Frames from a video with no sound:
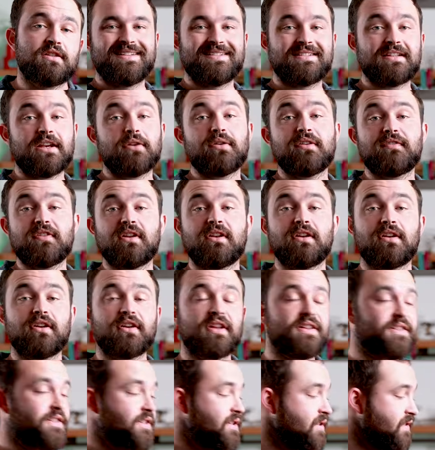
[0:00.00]
So if you're
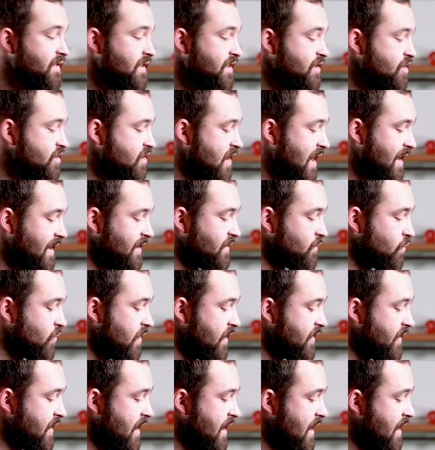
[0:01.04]
looking to use these jackets
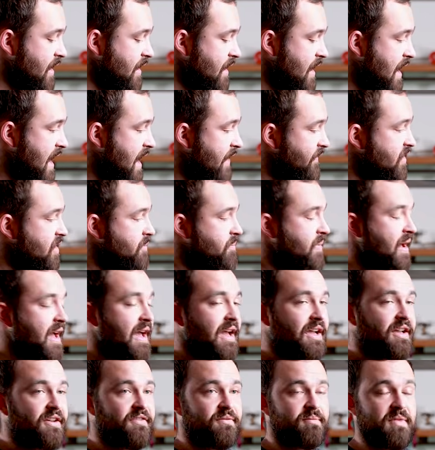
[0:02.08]
with a heavier
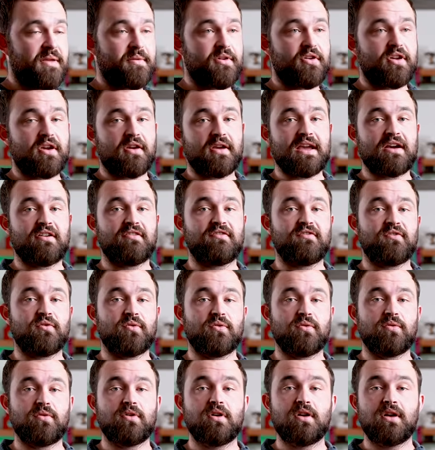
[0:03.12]
pack, maybe you're going out
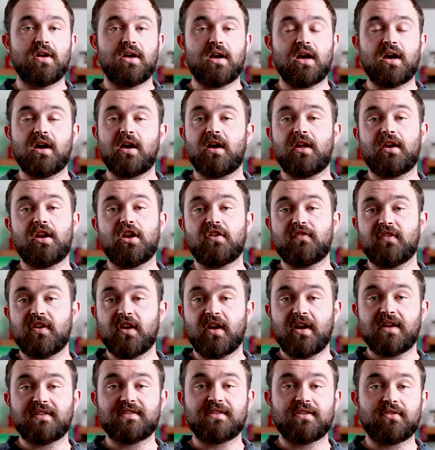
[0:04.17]
for an
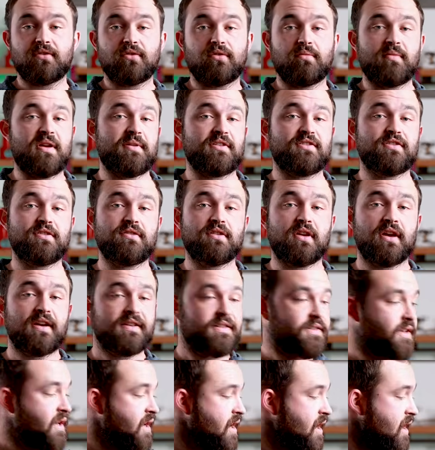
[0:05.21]
overnighter or maybe 2
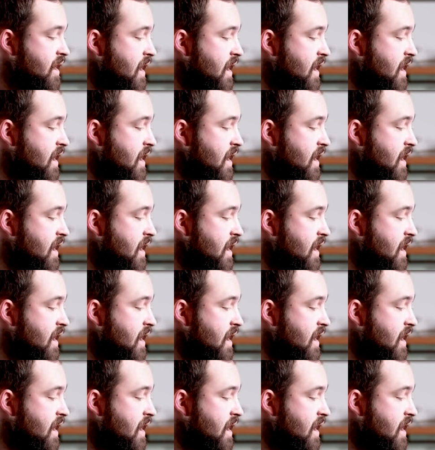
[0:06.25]
nights,